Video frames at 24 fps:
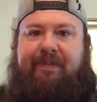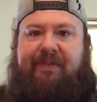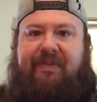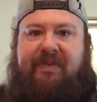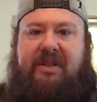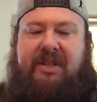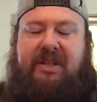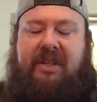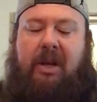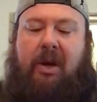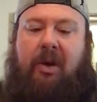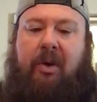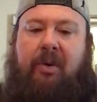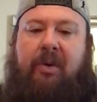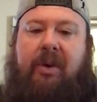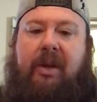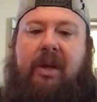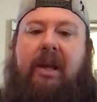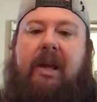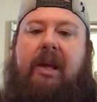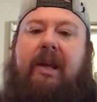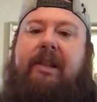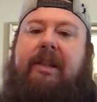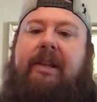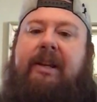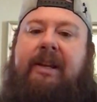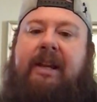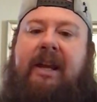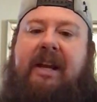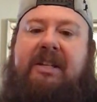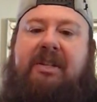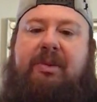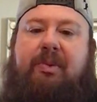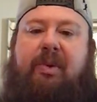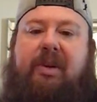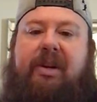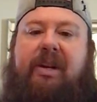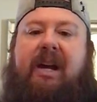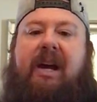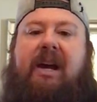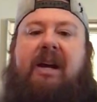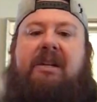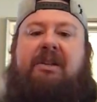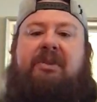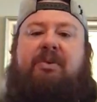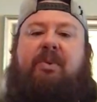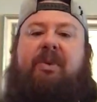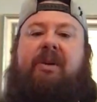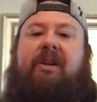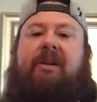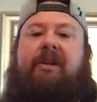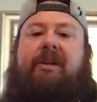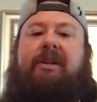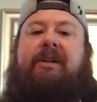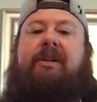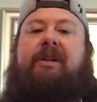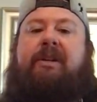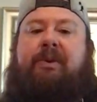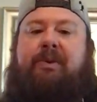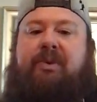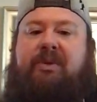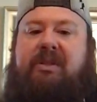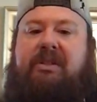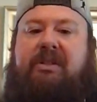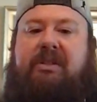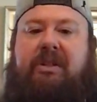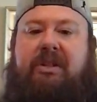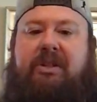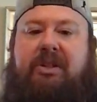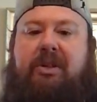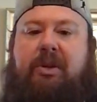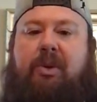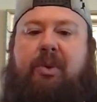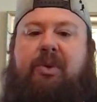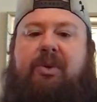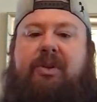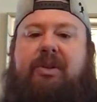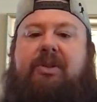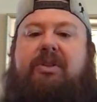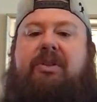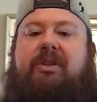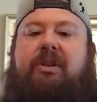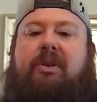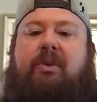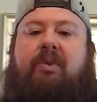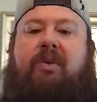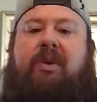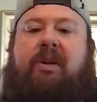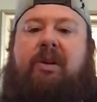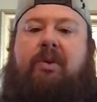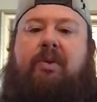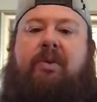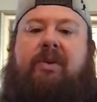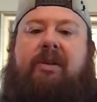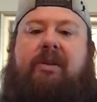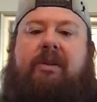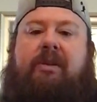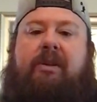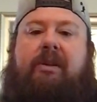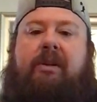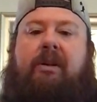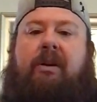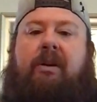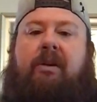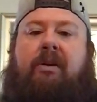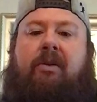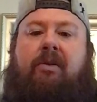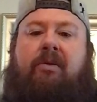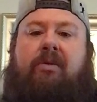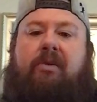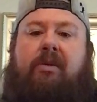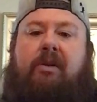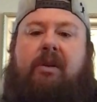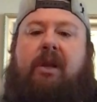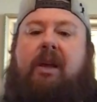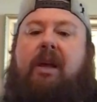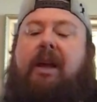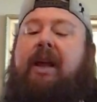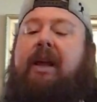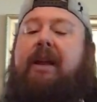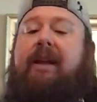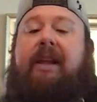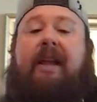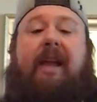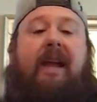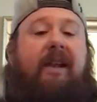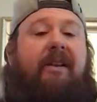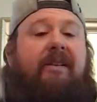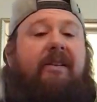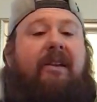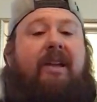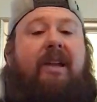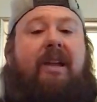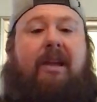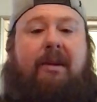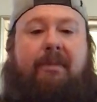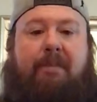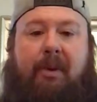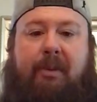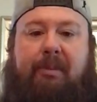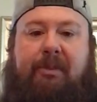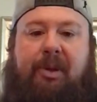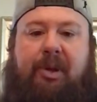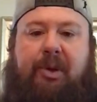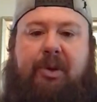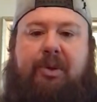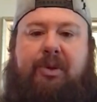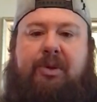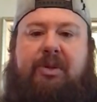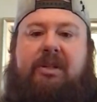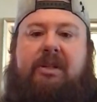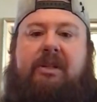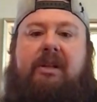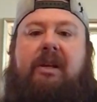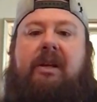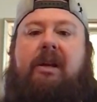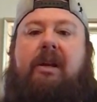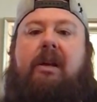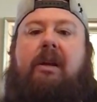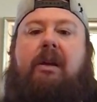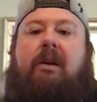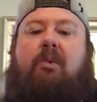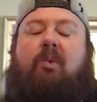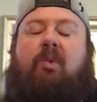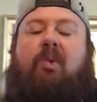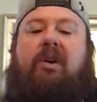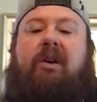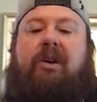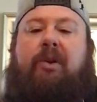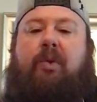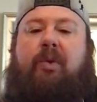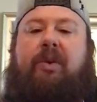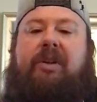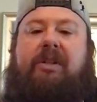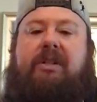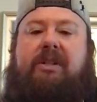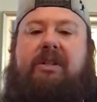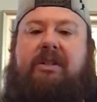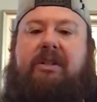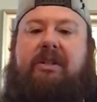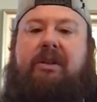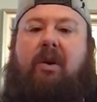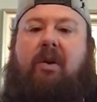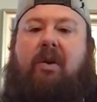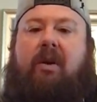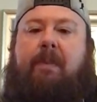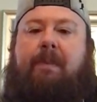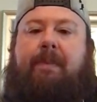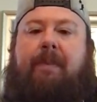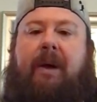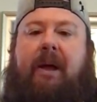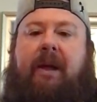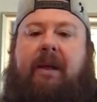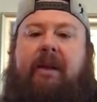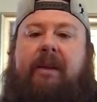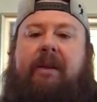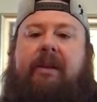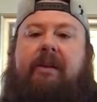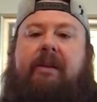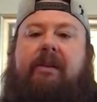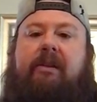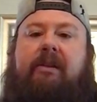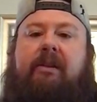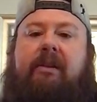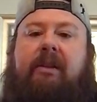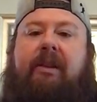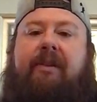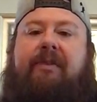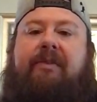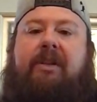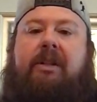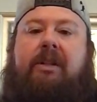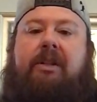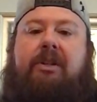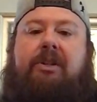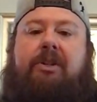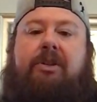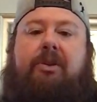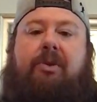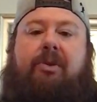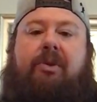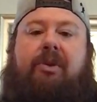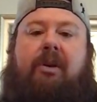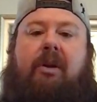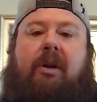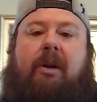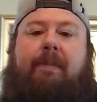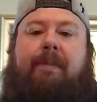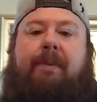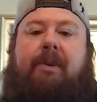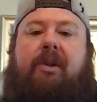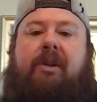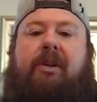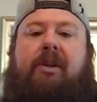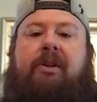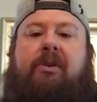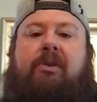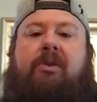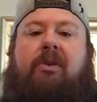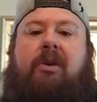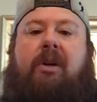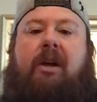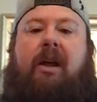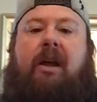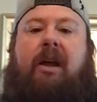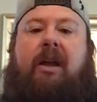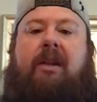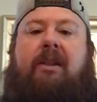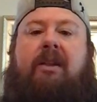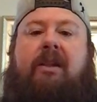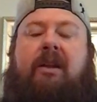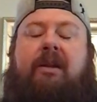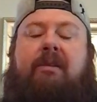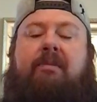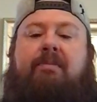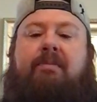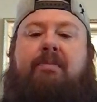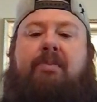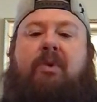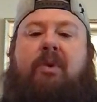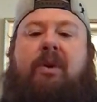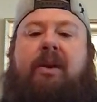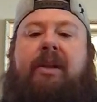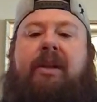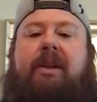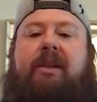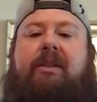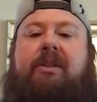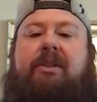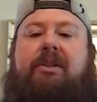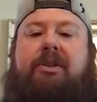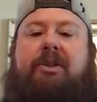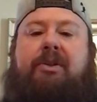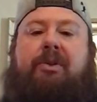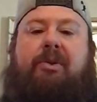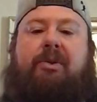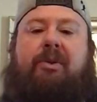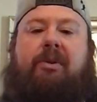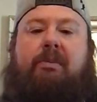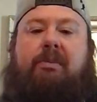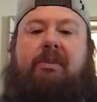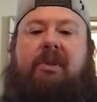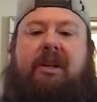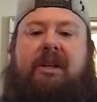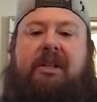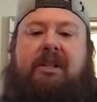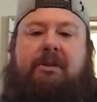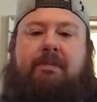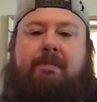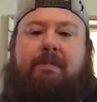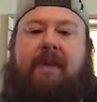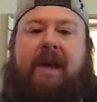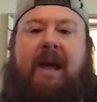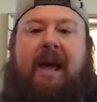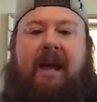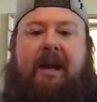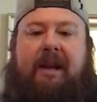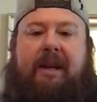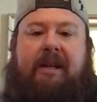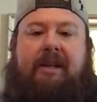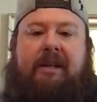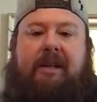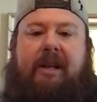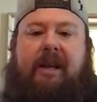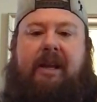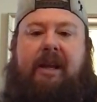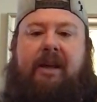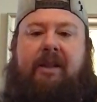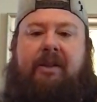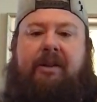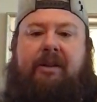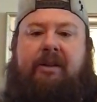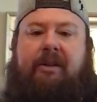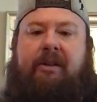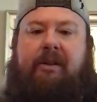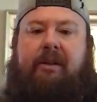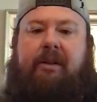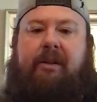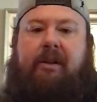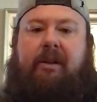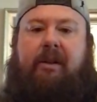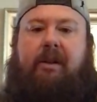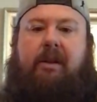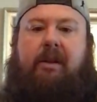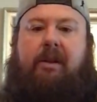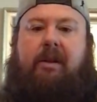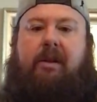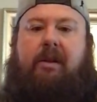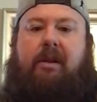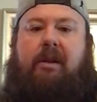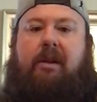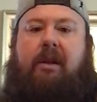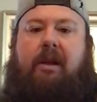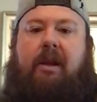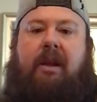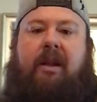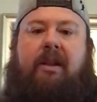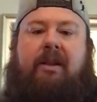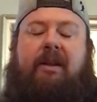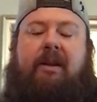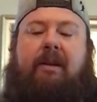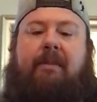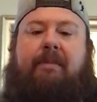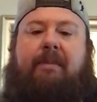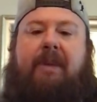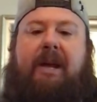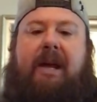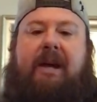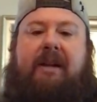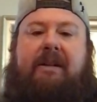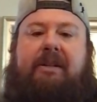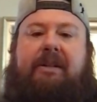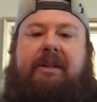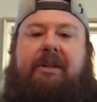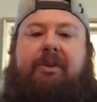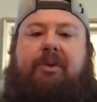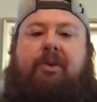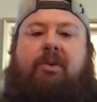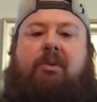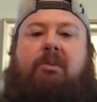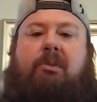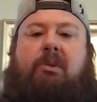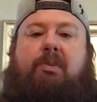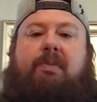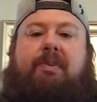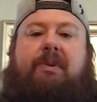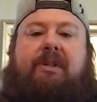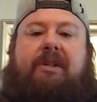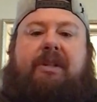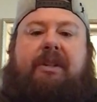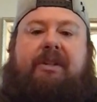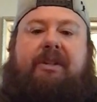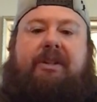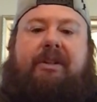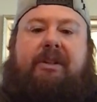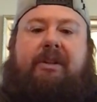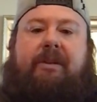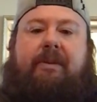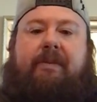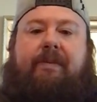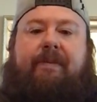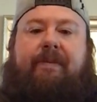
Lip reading: So the next one, guys, we're going to do is the shoulders. So we're going to go, and again, keep them loose. We're going to start by lifting the shoulder up a little and then bringing the shoulder blades back in together and then back to normal position.